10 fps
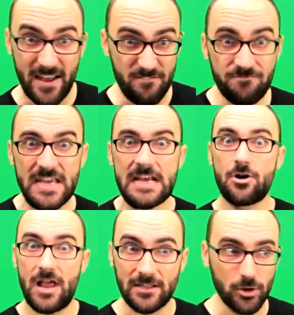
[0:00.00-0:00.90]
and
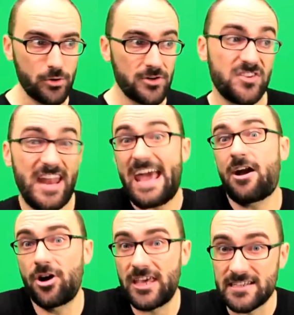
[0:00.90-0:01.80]
fear and looters and
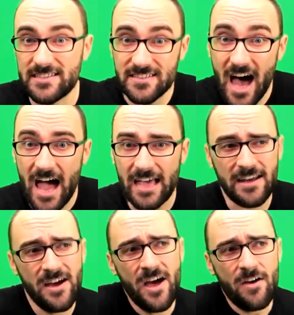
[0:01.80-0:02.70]
anarchy
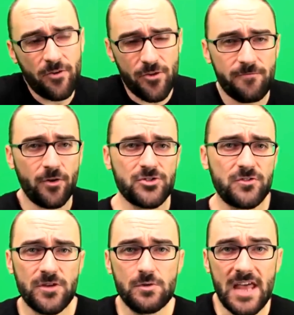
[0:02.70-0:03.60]
aside, for the
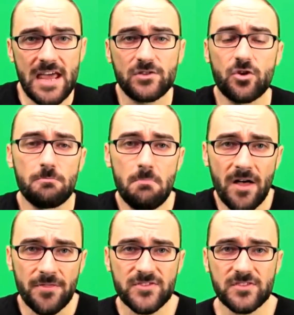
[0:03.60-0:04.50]
first few days or
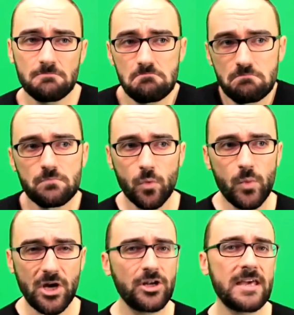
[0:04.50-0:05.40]
months,
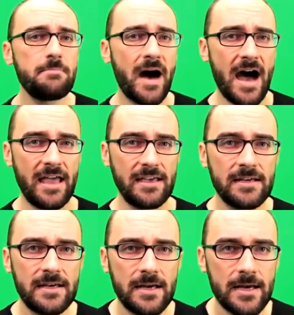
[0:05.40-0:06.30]
we could get by.
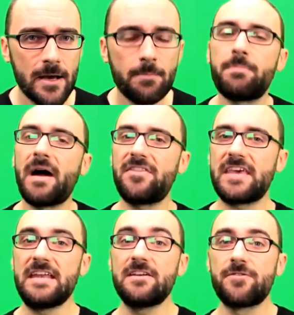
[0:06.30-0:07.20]
But by
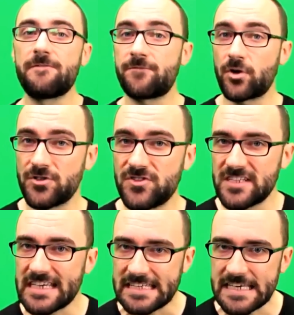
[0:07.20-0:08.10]
the end of the
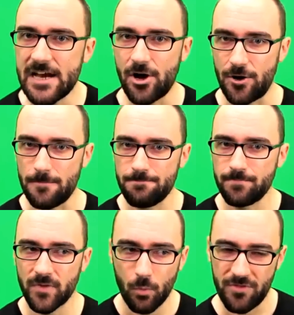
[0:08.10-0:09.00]
first year
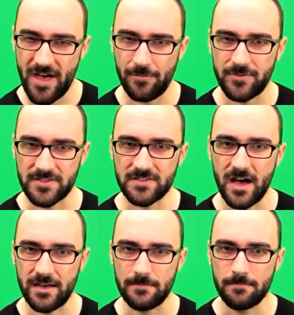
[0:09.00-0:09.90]
without the
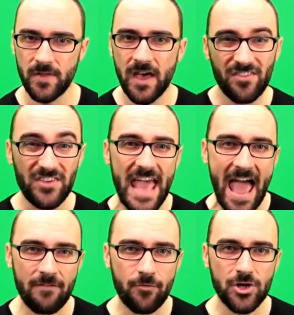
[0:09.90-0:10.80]
sun, the
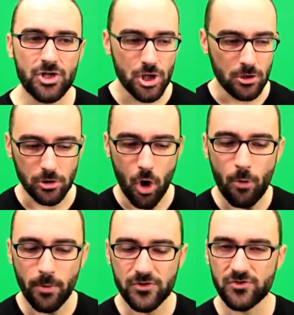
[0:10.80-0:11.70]
average
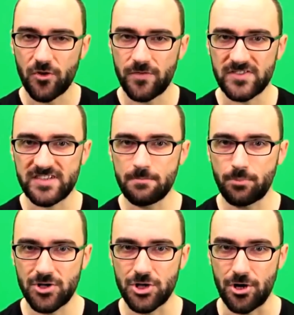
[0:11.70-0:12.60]
global surface
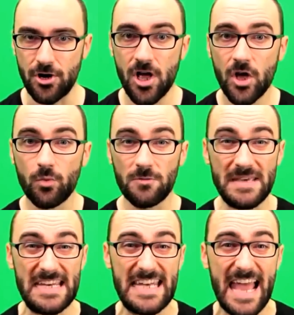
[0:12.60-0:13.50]
temperature would
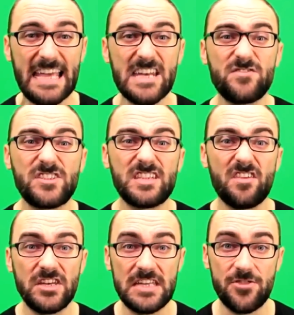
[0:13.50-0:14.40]
be negative
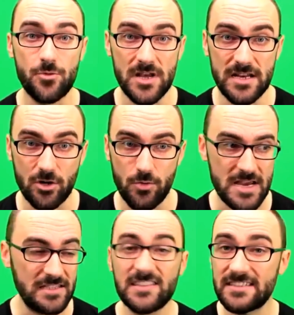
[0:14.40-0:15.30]
73
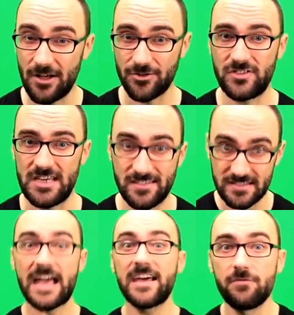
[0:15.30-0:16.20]
degrees
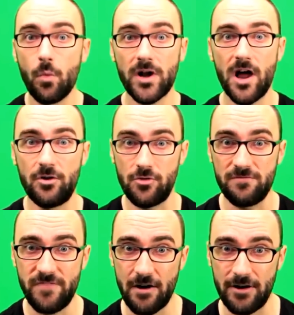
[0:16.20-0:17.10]
Celsius, negative
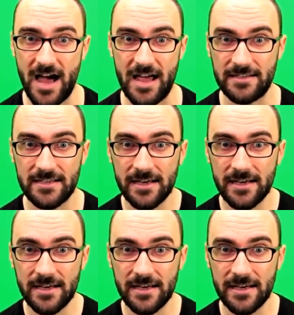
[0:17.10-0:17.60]
100 Fahrenheit.